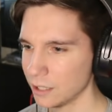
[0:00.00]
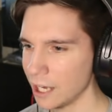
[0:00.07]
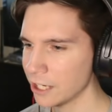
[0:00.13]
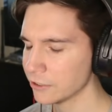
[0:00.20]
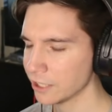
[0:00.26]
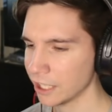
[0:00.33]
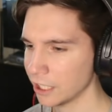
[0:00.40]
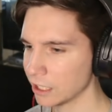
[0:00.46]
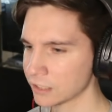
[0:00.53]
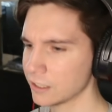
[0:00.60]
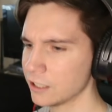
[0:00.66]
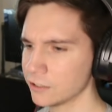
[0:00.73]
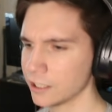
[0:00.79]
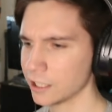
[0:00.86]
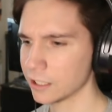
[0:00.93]
I don't think it is.
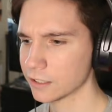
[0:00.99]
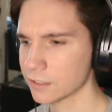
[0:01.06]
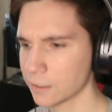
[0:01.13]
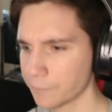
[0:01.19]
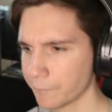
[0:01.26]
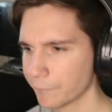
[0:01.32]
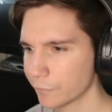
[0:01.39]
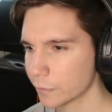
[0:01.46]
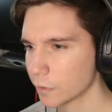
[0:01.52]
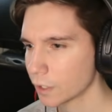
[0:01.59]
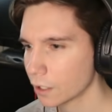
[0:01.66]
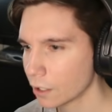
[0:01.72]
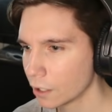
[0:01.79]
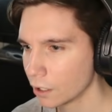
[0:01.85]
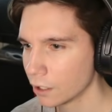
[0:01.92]
I don't
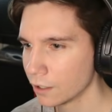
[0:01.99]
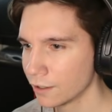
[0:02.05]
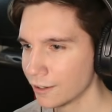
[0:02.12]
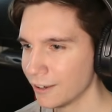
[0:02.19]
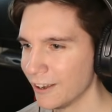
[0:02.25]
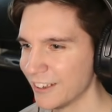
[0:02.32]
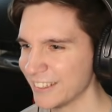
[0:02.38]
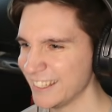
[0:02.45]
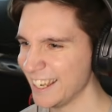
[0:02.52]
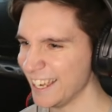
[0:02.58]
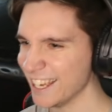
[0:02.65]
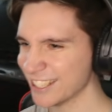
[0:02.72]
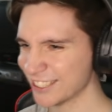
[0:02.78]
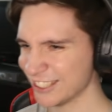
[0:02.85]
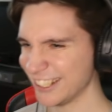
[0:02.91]
think it is.
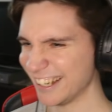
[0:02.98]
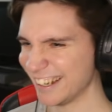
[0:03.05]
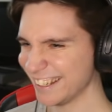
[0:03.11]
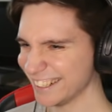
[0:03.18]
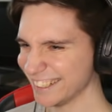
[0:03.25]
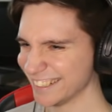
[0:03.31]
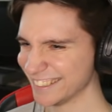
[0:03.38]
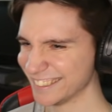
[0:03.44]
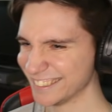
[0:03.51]
Yeah, she on?